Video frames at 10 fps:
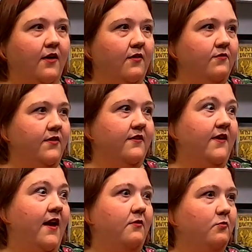of the
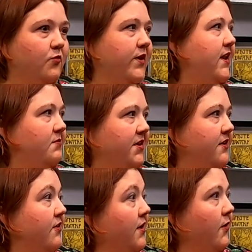town. We named it
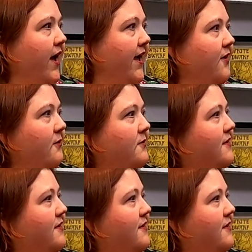Erie, Ohio.